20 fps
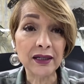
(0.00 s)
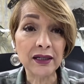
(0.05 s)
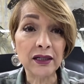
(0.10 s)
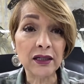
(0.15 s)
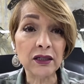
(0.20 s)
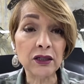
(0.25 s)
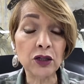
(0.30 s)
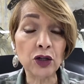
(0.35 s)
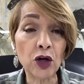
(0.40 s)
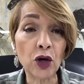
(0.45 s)

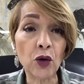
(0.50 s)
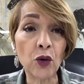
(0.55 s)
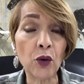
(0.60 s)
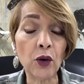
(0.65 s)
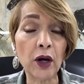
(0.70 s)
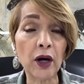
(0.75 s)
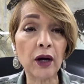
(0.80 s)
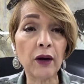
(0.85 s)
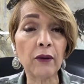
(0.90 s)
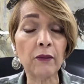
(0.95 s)
You know,
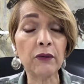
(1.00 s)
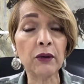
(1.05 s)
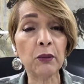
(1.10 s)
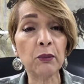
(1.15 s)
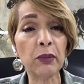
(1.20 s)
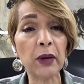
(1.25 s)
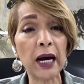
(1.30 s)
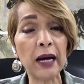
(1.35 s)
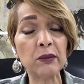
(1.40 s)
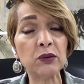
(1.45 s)
uh, the
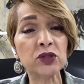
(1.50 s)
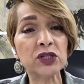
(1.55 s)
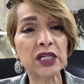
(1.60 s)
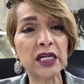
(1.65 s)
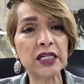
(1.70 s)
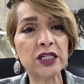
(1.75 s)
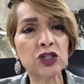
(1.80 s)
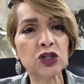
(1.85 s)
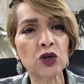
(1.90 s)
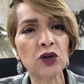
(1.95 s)
Bible
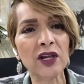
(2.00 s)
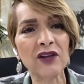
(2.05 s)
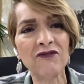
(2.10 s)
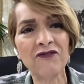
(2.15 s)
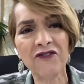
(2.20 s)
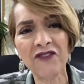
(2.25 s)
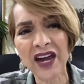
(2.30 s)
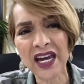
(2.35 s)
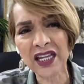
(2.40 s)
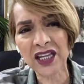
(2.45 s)
says, so then
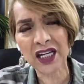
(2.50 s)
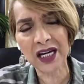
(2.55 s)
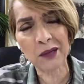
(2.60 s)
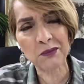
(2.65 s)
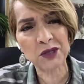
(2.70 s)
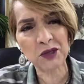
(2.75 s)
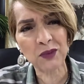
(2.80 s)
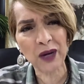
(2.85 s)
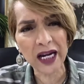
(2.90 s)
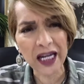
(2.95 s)
faith
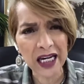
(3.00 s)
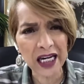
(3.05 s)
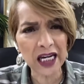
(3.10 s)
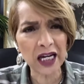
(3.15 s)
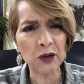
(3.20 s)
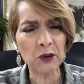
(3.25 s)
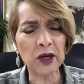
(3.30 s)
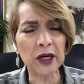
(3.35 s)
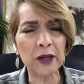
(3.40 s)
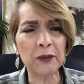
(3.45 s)
comes by
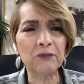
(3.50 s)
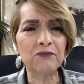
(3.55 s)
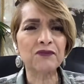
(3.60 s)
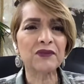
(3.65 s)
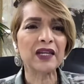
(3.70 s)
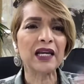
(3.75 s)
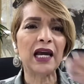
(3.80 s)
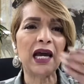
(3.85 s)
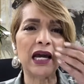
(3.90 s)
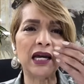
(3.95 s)
hearing,
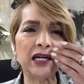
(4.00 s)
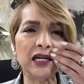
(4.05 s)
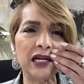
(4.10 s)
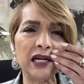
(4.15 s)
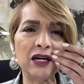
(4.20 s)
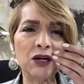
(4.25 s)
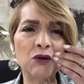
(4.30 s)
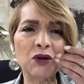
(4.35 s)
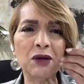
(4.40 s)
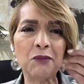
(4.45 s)
and
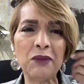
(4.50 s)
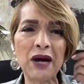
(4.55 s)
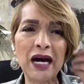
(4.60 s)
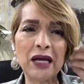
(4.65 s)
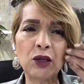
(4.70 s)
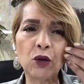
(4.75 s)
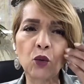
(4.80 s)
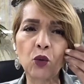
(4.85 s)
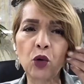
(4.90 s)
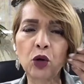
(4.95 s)
hearing by the
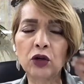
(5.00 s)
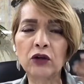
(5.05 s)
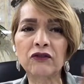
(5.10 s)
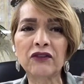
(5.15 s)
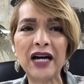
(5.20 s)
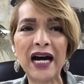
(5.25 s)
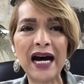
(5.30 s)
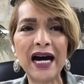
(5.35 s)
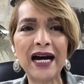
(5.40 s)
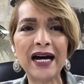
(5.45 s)
word of
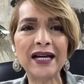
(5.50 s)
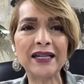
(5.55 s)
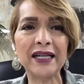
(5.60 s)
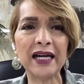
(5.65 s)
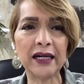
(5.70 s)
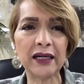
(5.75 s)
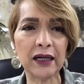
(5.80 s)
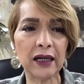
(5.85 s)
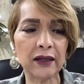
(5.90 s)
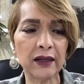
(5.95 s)
God that,
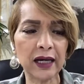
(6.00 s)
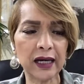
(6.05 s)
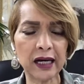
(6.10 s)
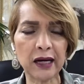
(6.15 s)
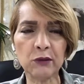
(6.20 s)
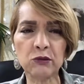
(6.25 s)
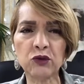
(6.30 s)
that comes